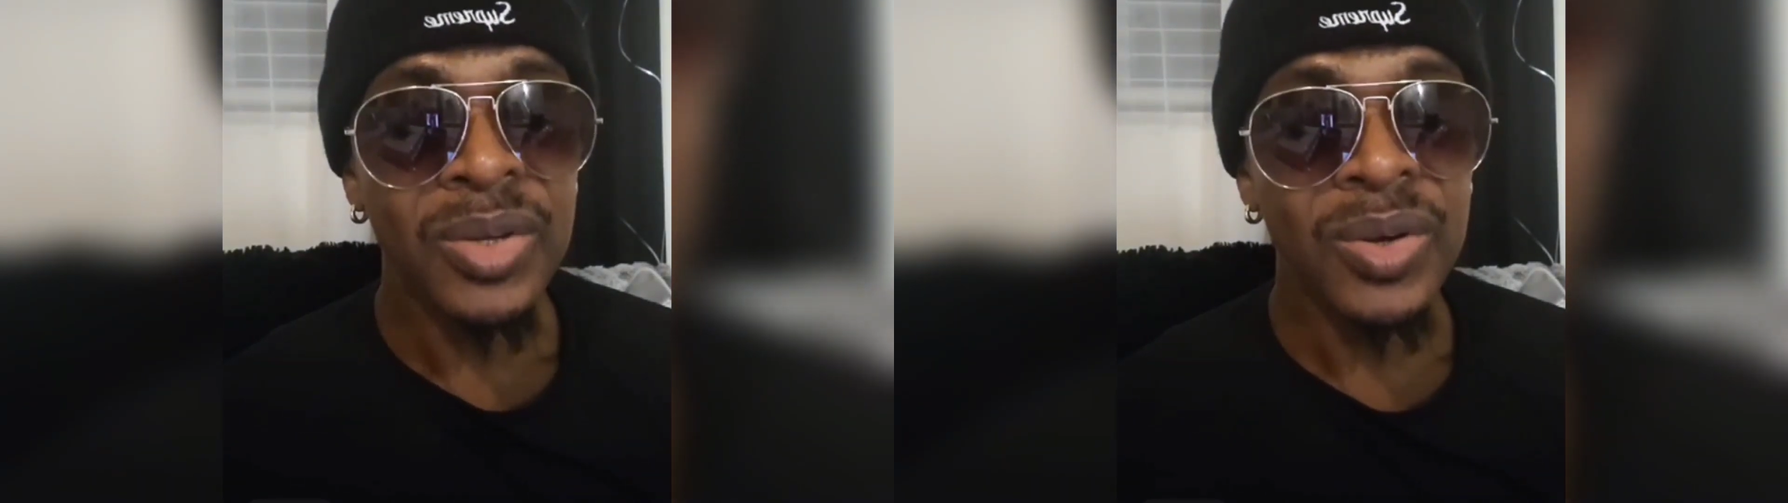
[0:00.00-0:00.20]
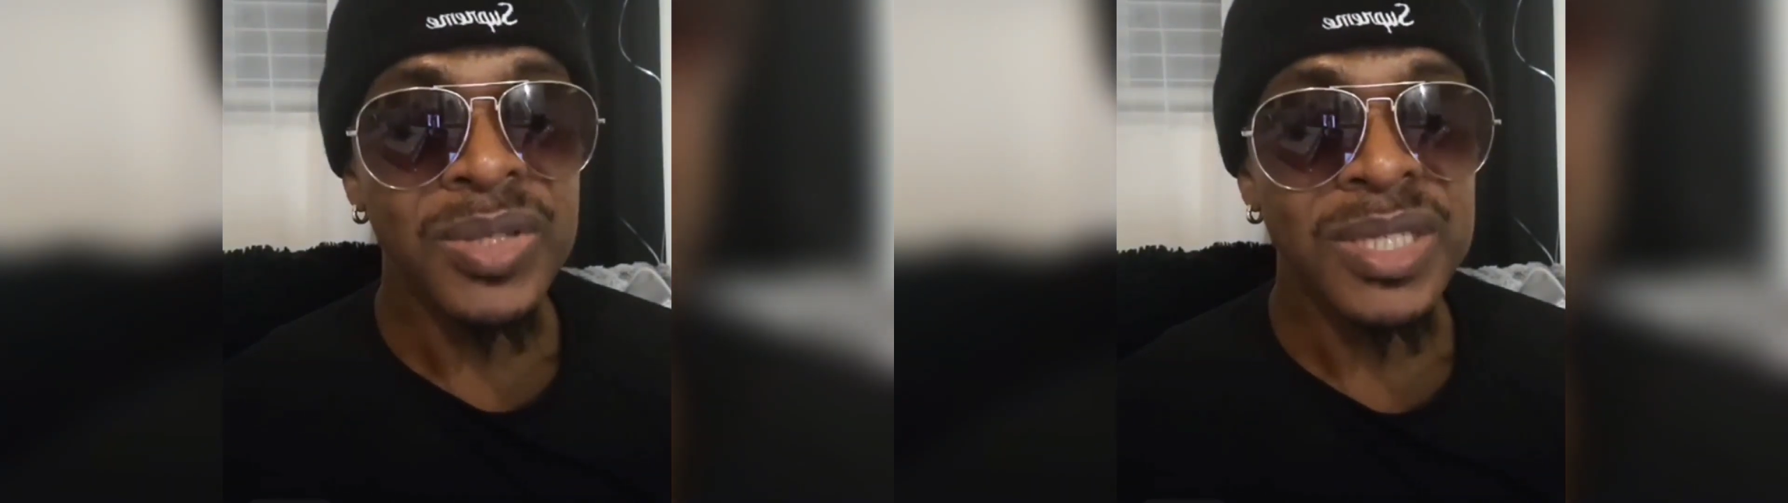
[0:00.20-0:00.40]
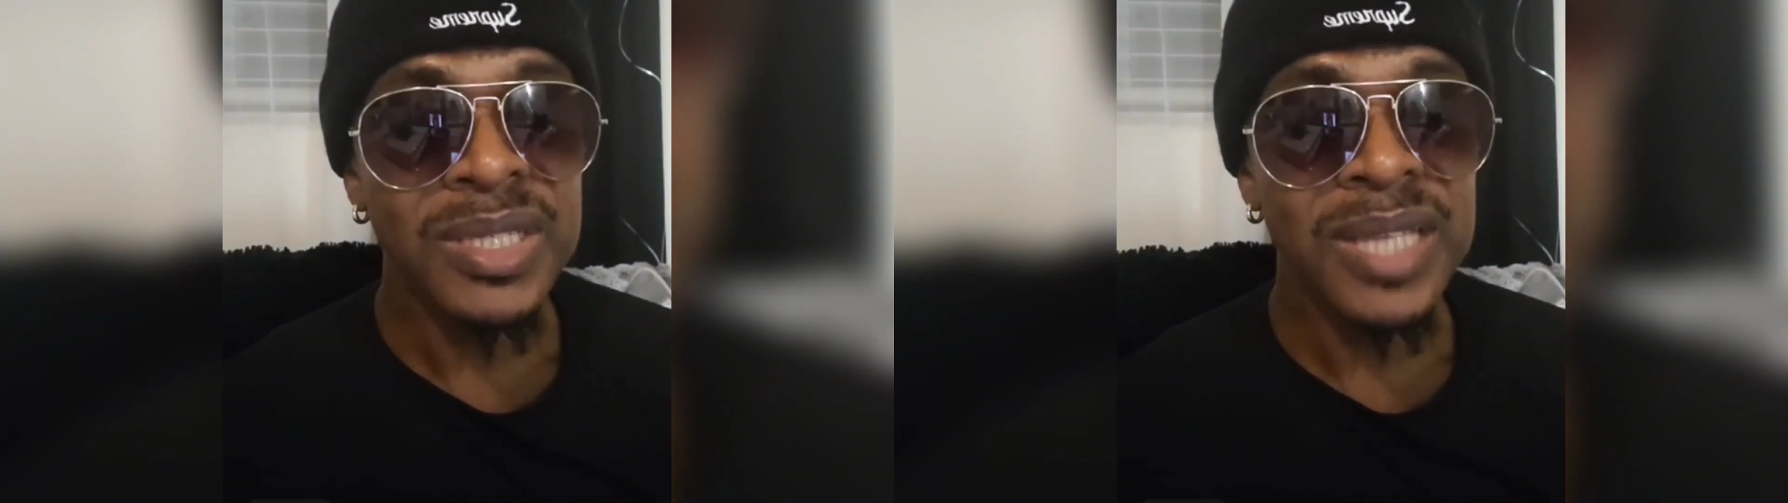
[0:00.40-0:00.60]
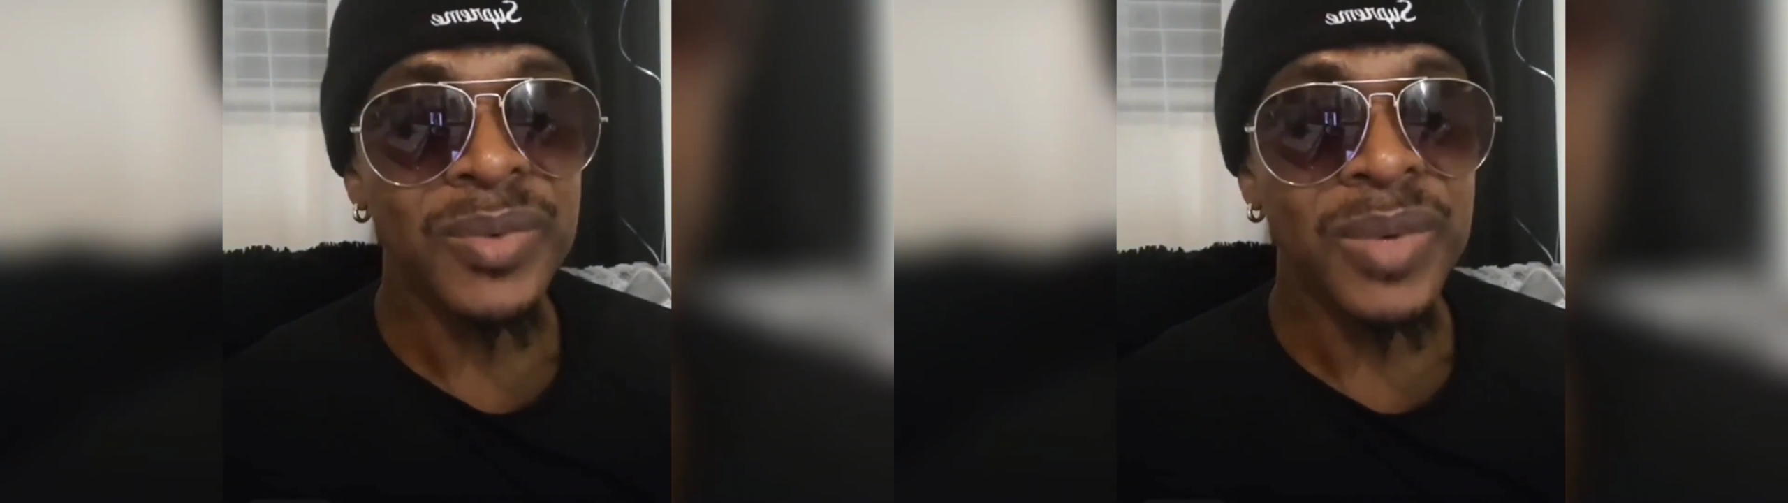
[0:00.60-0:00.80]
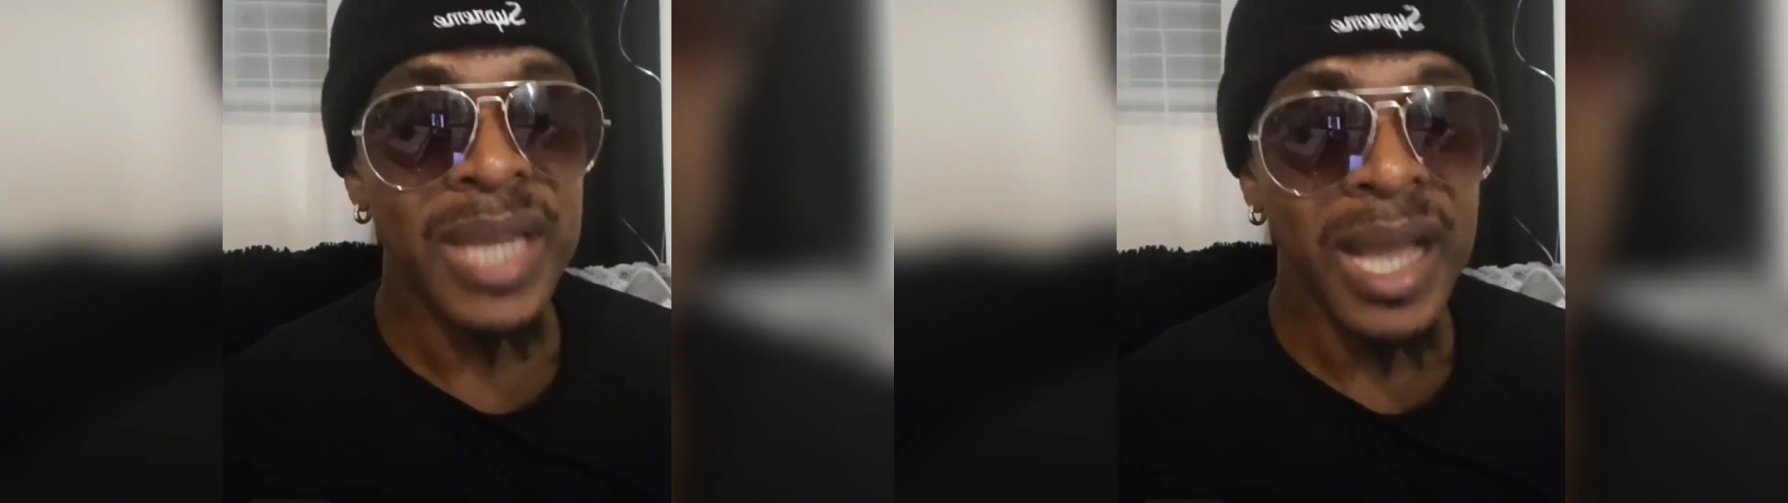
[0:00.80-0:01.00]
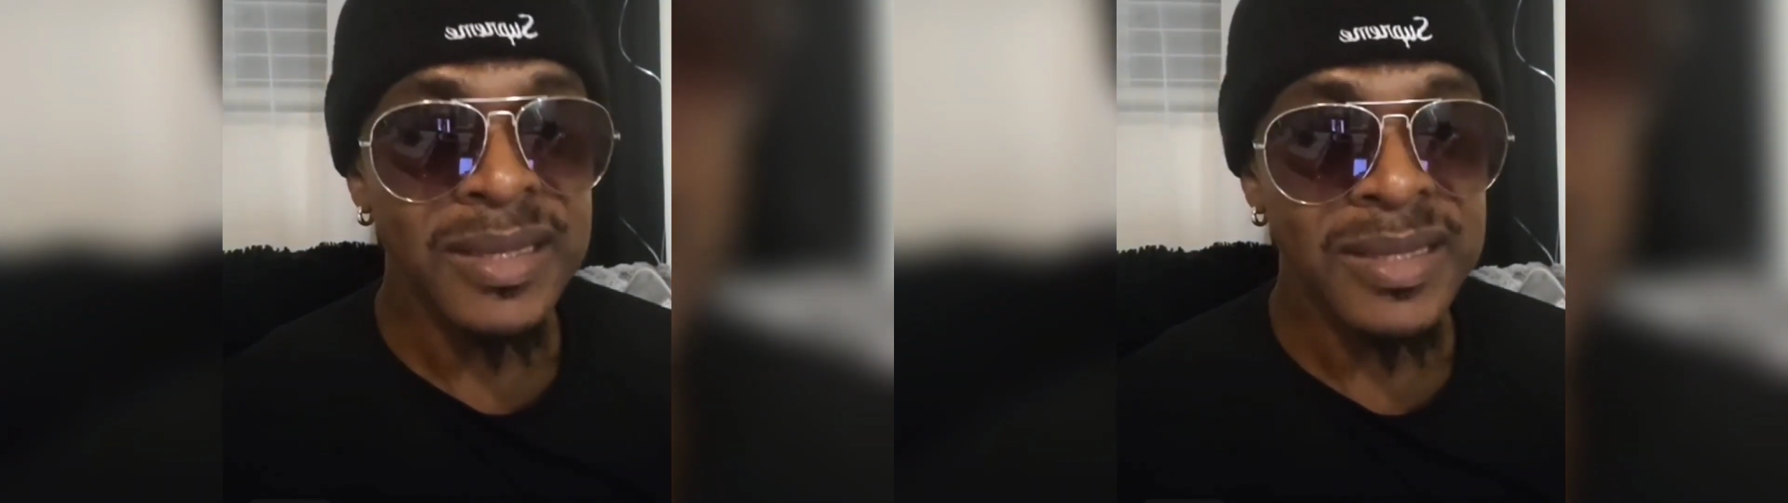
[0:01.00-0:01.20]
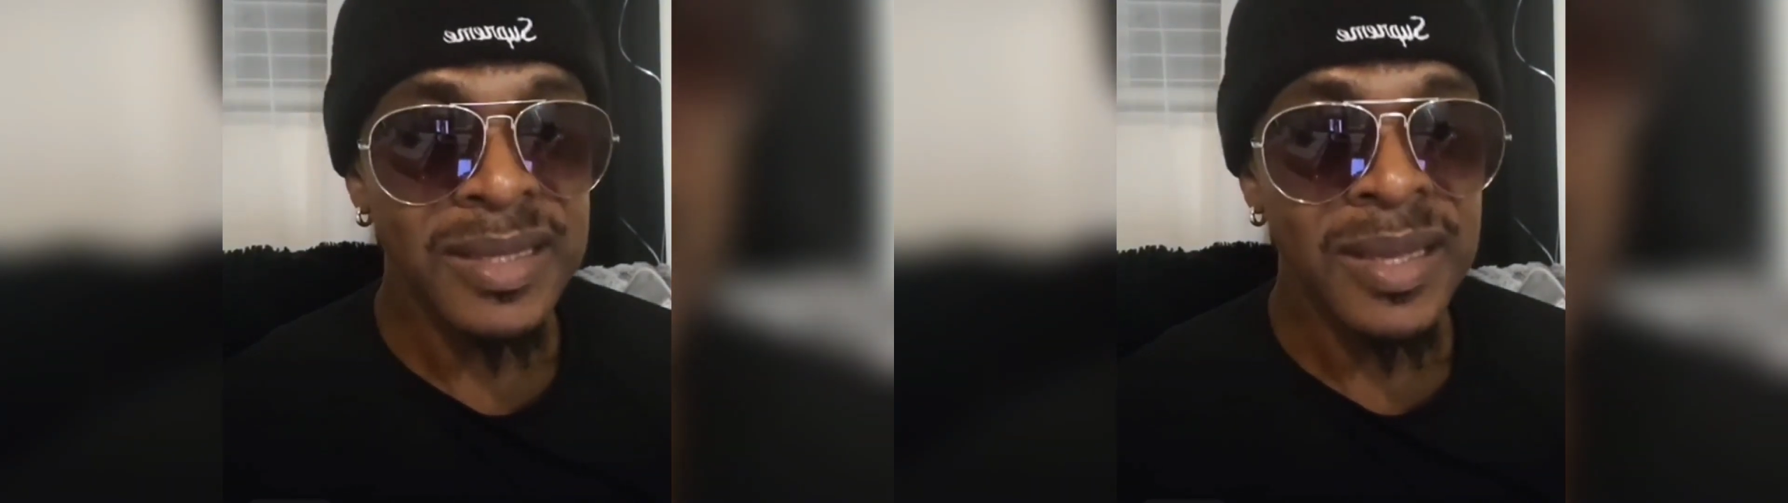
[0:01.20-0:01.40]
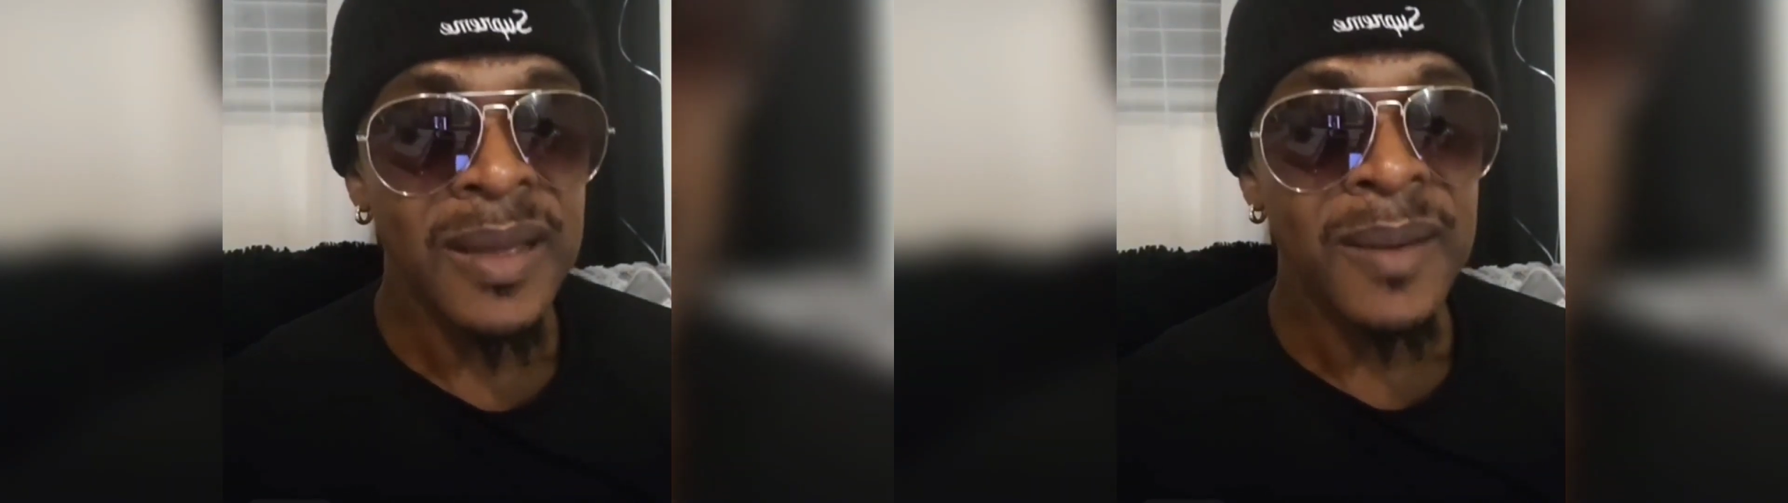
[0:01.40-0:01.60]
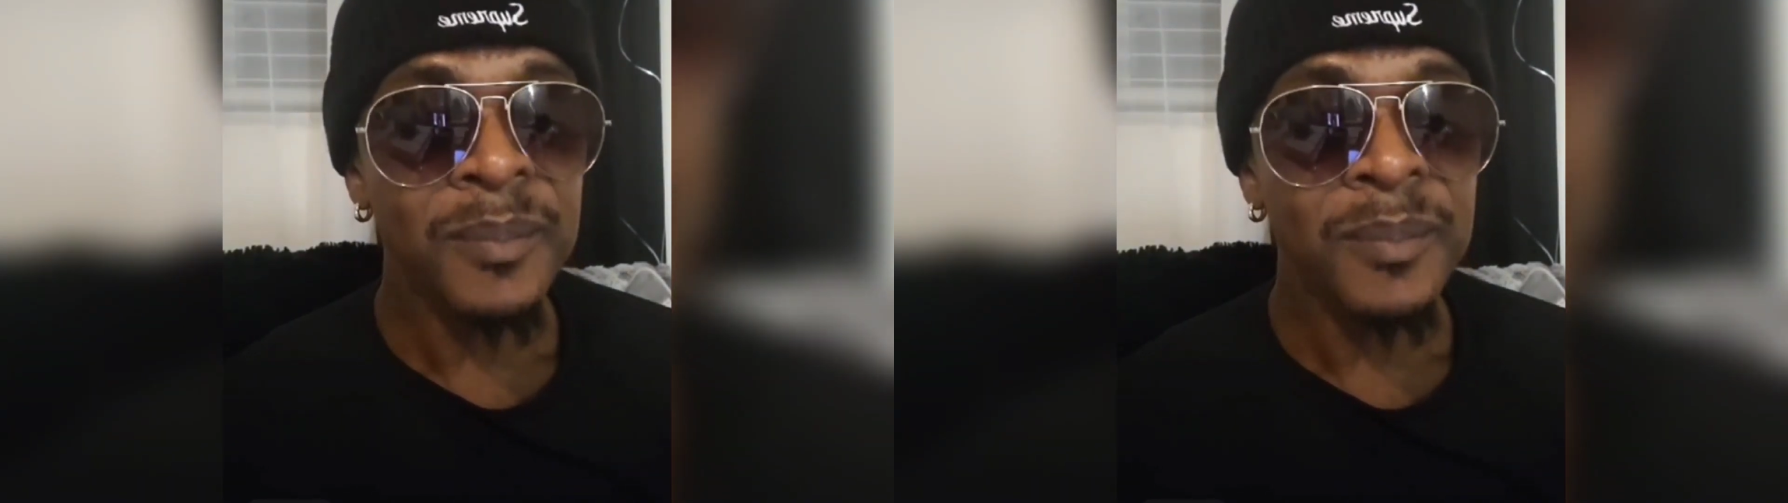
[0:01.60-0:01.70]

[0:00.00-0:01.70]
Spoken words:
Go sit and relax.